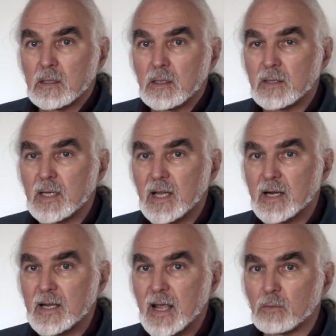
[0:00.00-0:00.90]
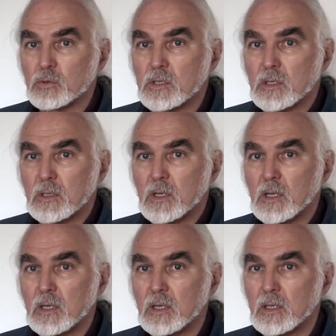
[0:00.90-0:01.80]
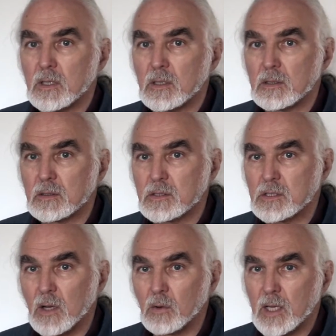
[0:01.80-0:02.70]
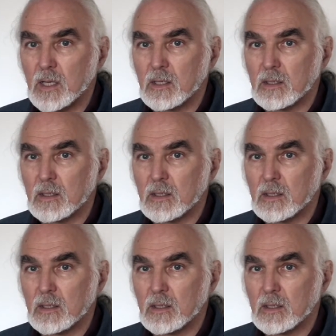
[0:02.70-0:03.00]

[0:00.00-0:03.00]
And then let it out slowly.